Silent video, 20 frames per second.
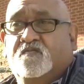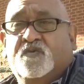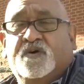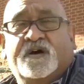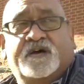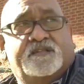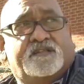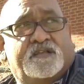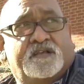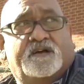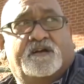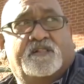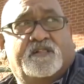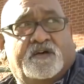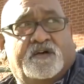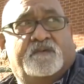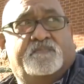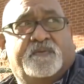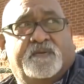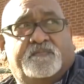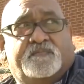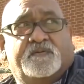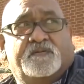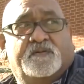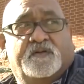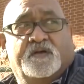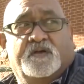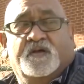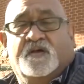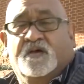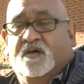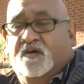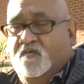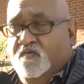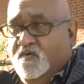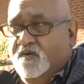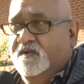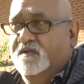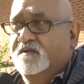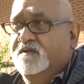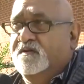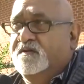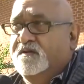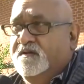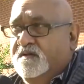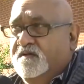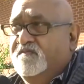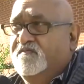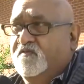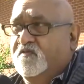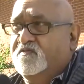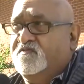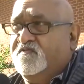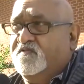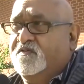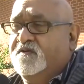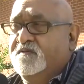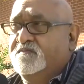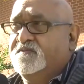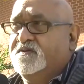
why I think a lot of people will vote for him